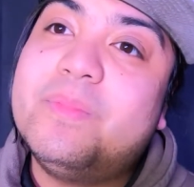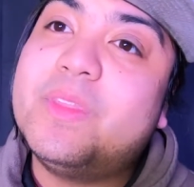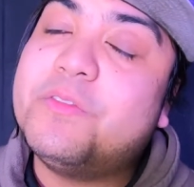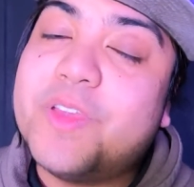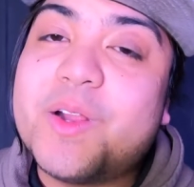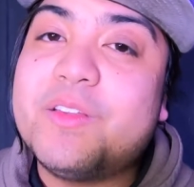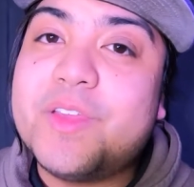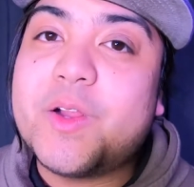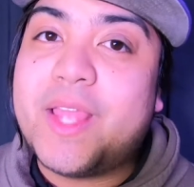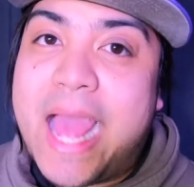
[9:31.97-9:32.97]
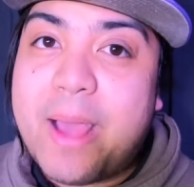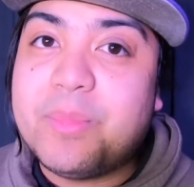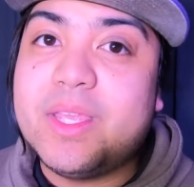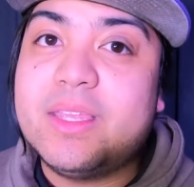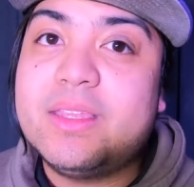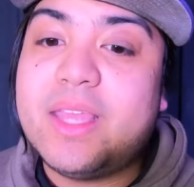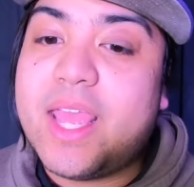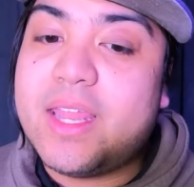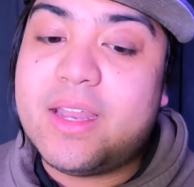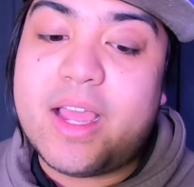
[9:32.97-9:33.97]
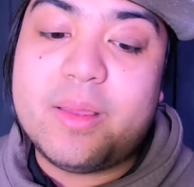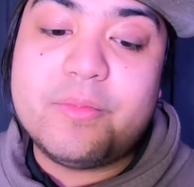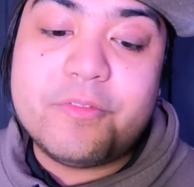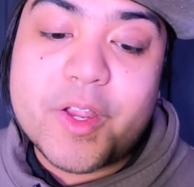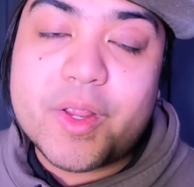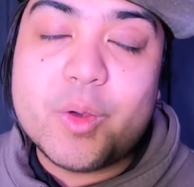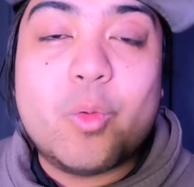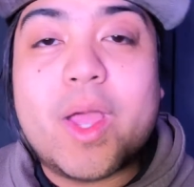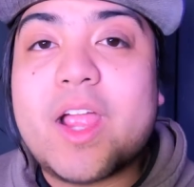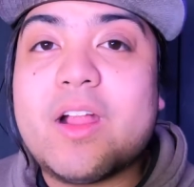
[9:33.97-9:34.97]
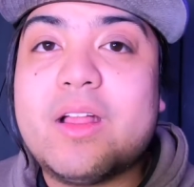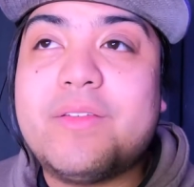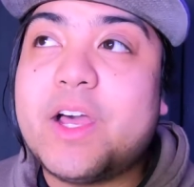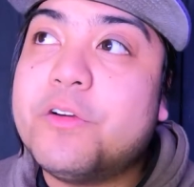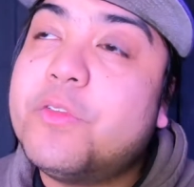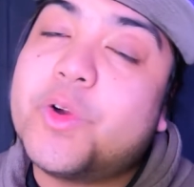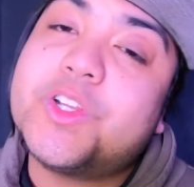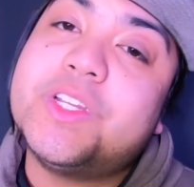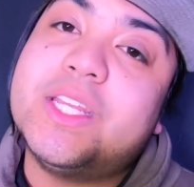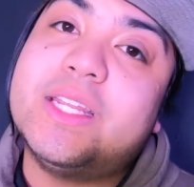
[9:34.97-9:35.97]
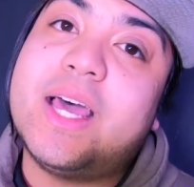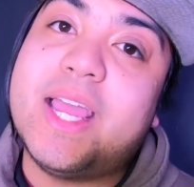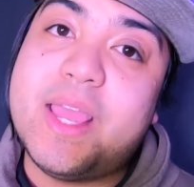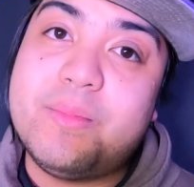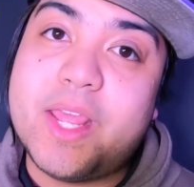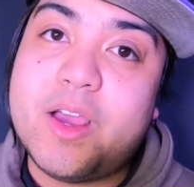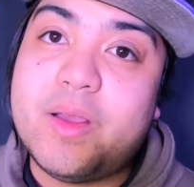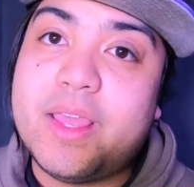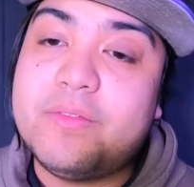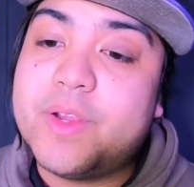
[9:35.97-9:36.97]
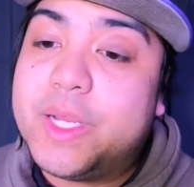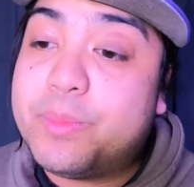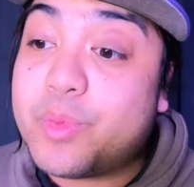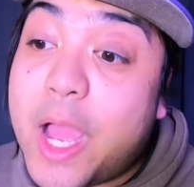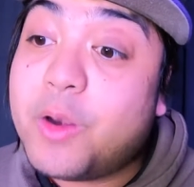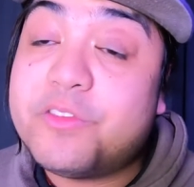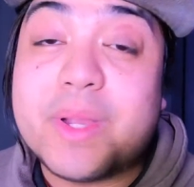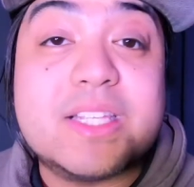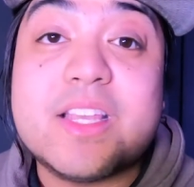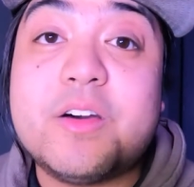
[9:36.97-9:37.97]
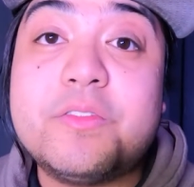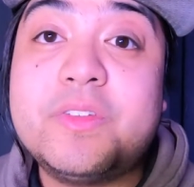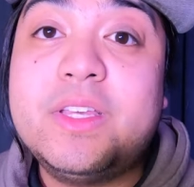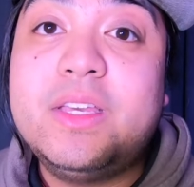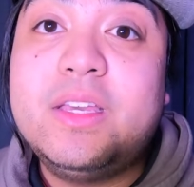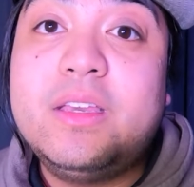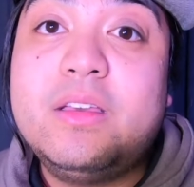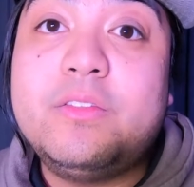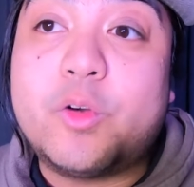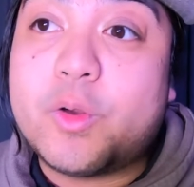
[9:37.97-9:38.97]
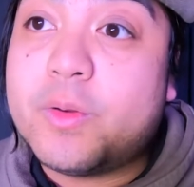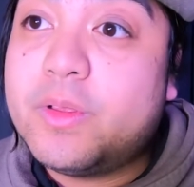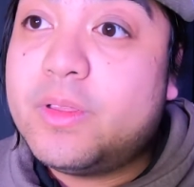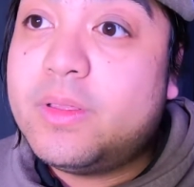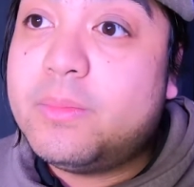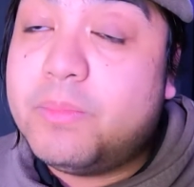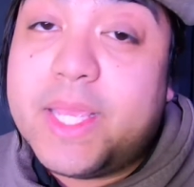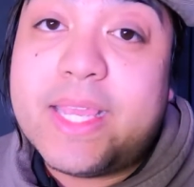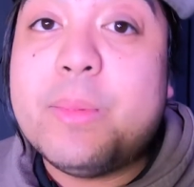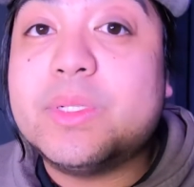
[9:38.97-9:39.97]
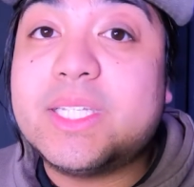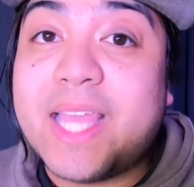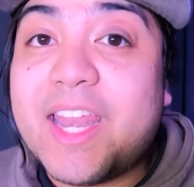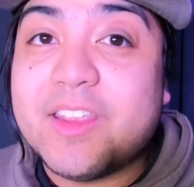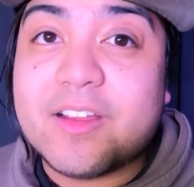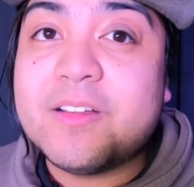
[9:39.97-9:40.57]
very, very happy, and I am very aware of how fortunate I am now, and very proud of myself for being able to get here.